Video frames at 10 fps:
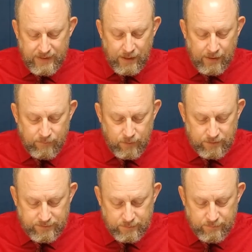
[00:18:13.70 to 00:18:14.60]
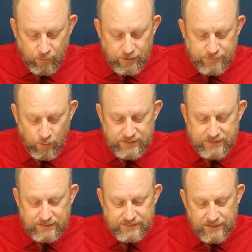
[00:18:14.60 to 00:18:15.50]
Uh, verse
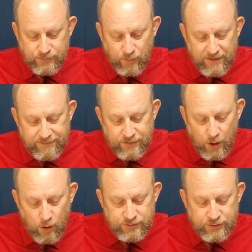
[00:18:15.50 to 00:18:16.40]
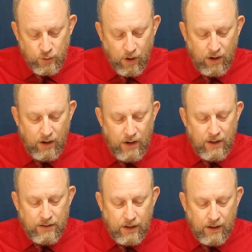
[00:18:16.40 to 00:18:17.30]
14 says, For if those who are
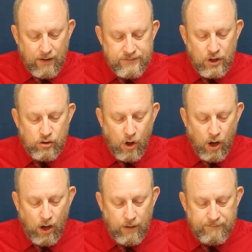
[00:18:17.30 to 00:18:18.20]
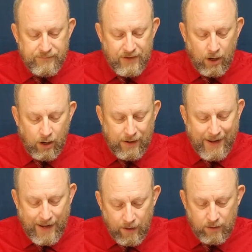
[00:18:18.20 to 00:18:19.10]
uh, of the law are
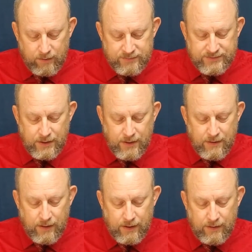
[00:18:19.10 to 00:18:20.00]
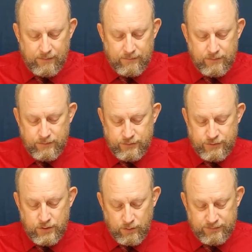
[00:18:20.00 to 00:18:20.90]
heirs, uh,
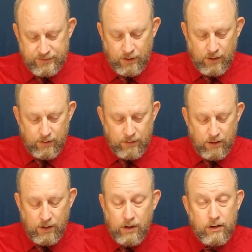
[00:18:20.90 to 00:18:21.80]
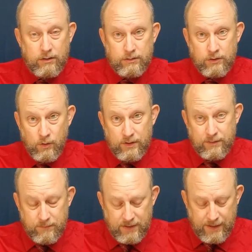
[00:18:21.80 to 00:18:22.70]
Jews are, are going
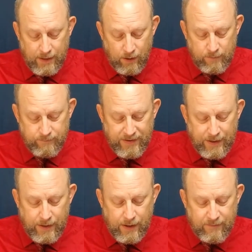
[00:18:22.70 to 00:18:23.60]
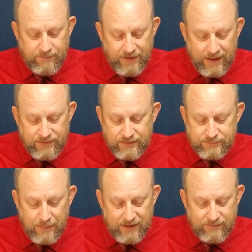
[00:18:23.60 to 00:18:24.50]
to inherit, uh, faith
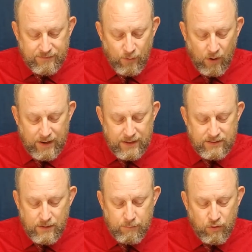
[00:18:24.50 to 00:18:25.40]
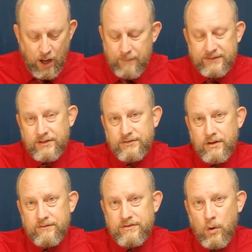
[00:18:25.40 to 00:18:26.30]
is made void and the promises
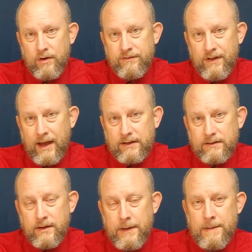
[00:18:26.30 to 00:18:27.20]
of no effect.